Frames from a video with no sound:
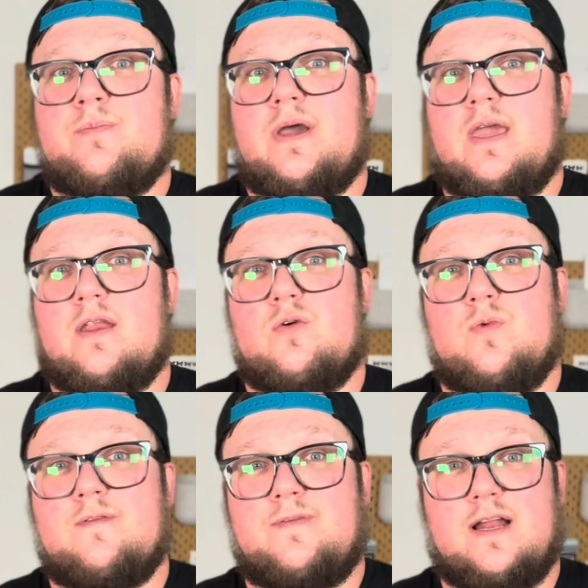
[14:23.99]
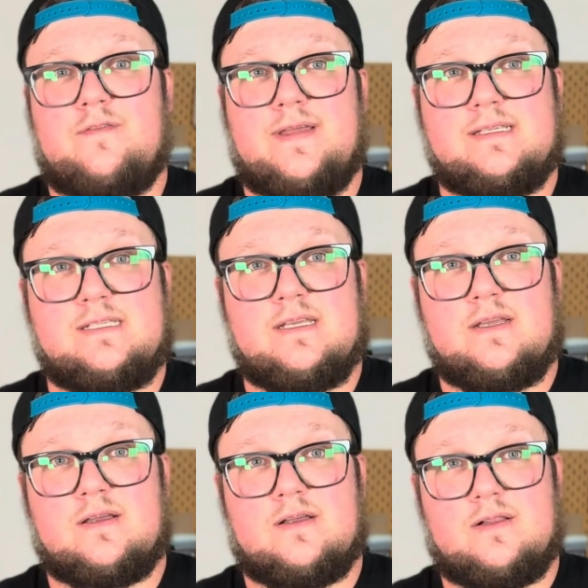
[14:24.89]
But when Final
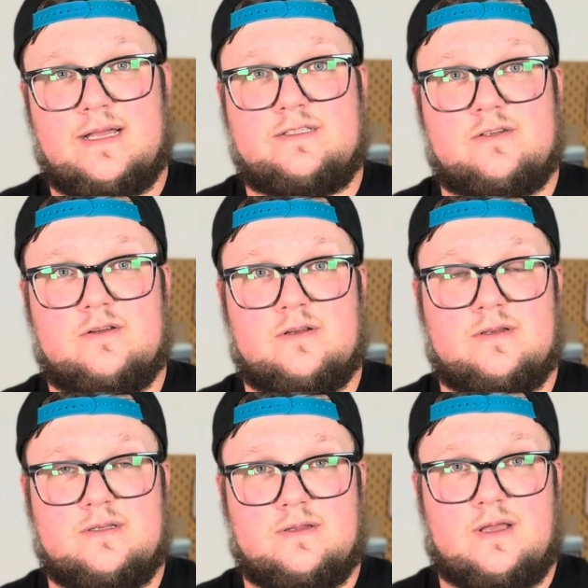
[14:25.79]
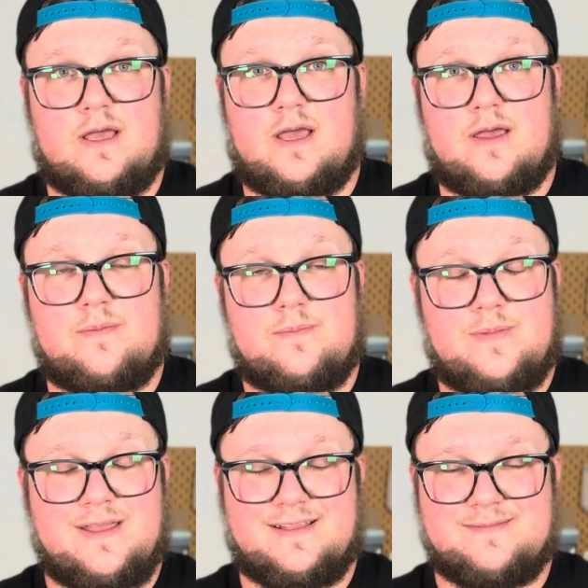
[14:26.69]
Fantasy collector
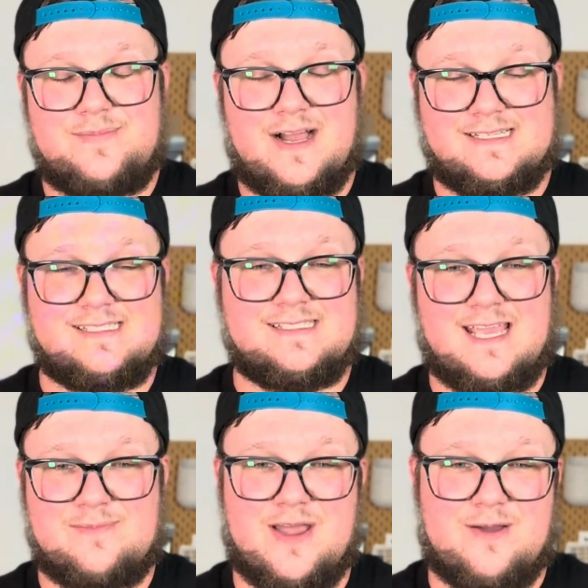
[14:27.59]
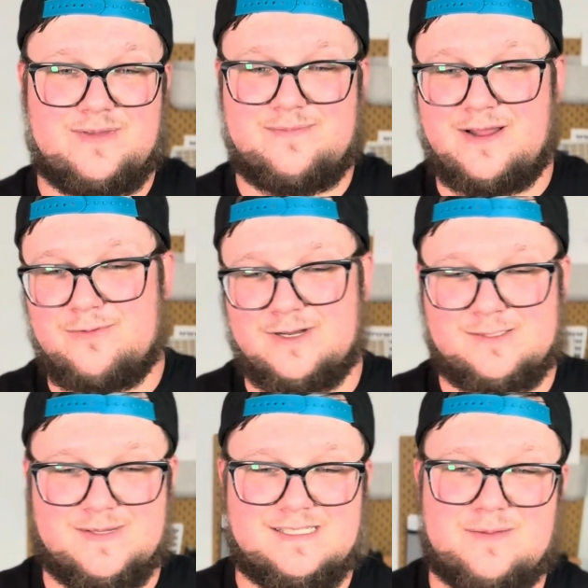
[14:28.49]
boxes came out, I'm getting my
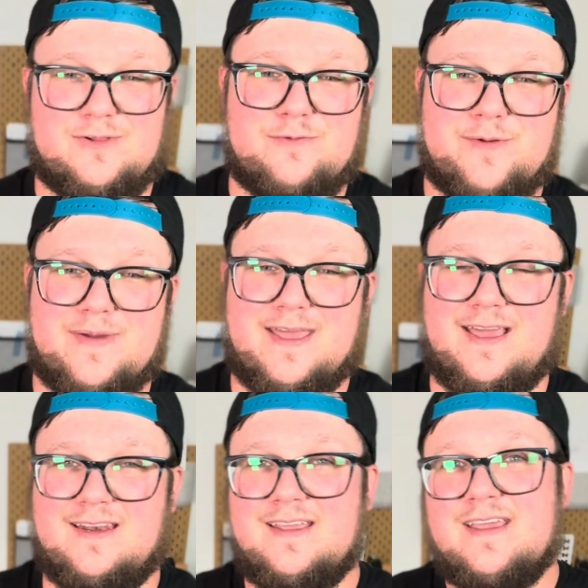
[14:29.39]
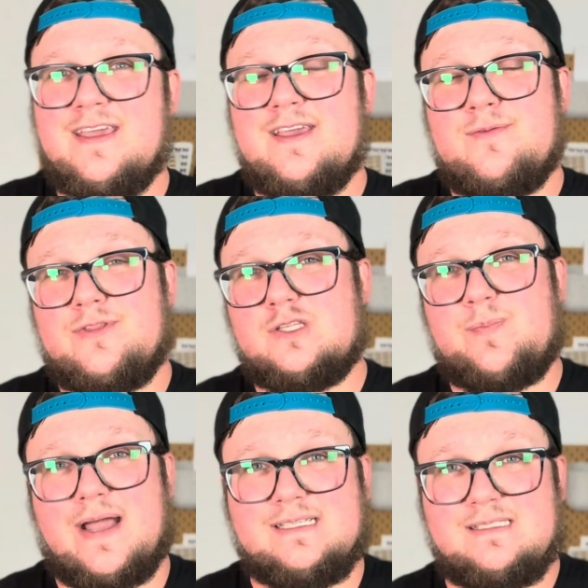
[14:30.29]
words mixed up a little bit in my head. When those
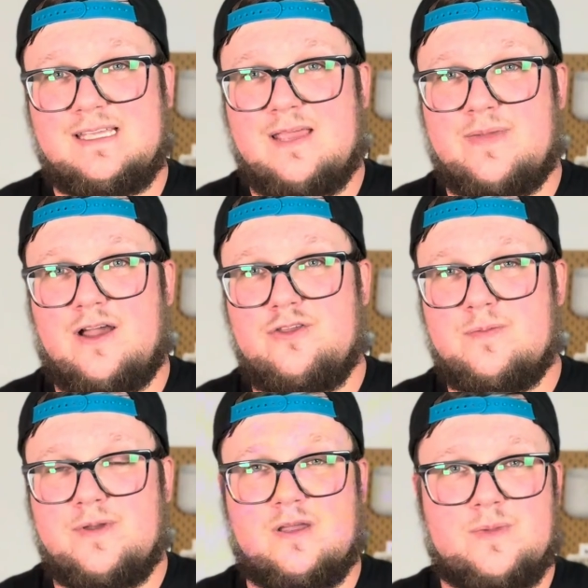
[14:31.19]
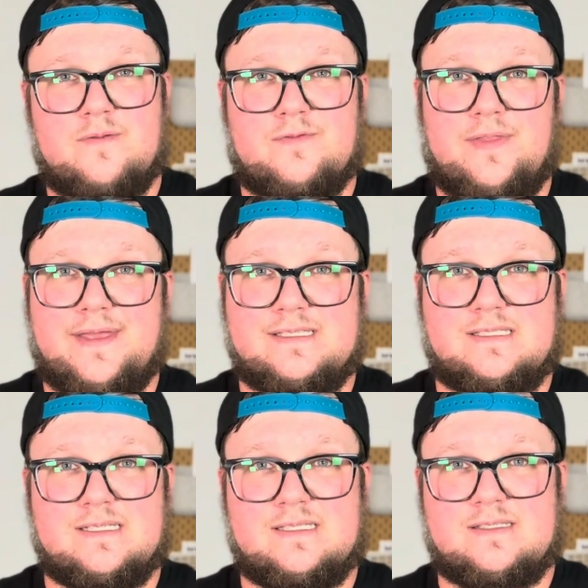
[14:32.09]
boxes came out, you could pick them up for like
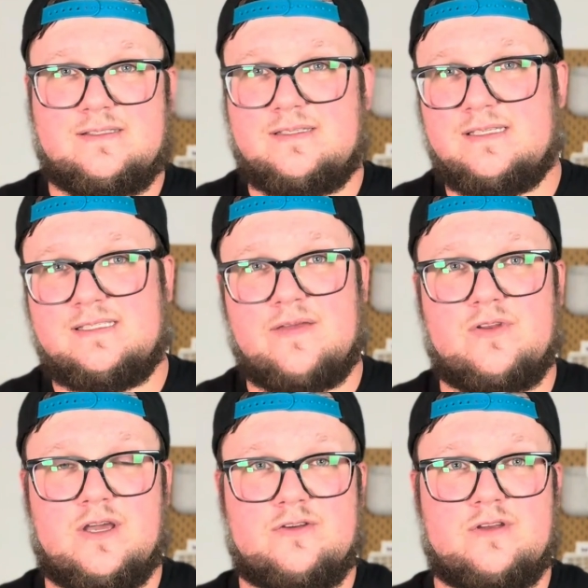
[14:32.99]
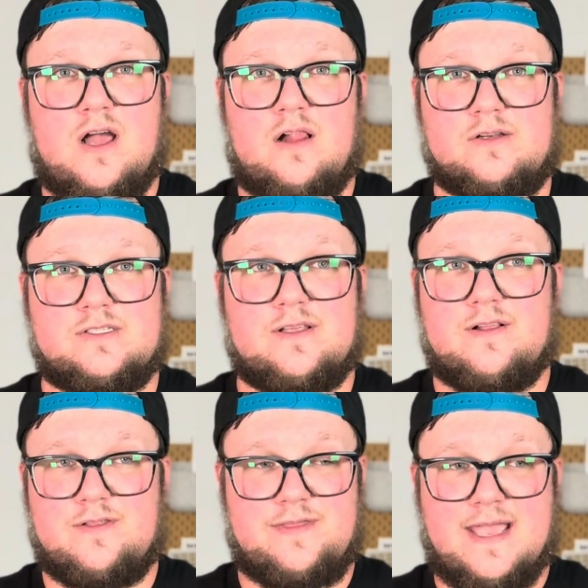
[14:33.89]
$600 to $700.
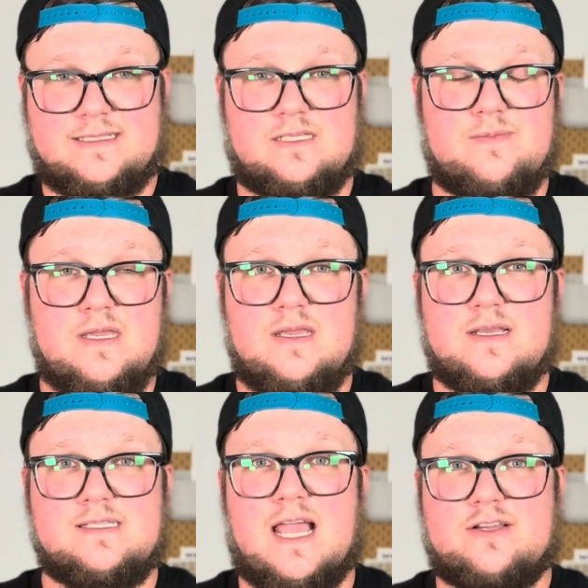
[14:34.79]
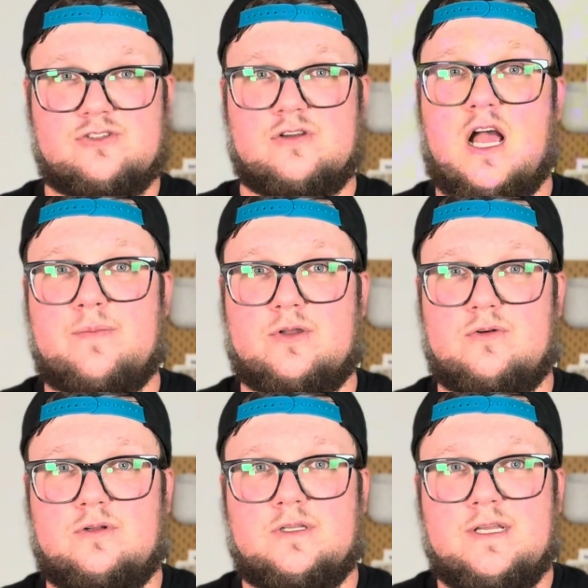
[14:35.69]
That to me is
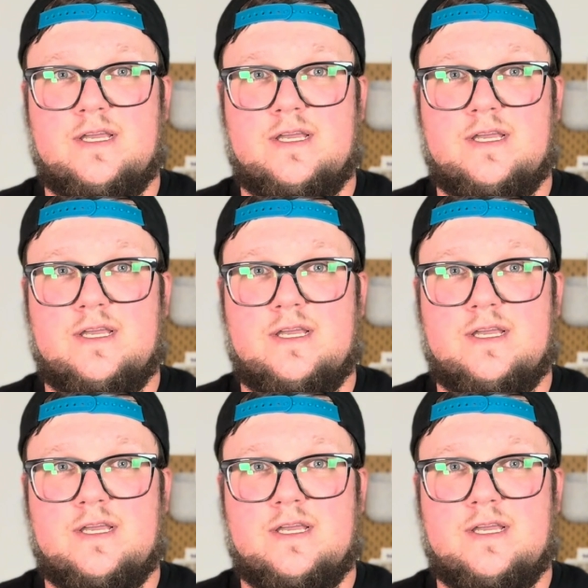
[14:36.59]
astronomical.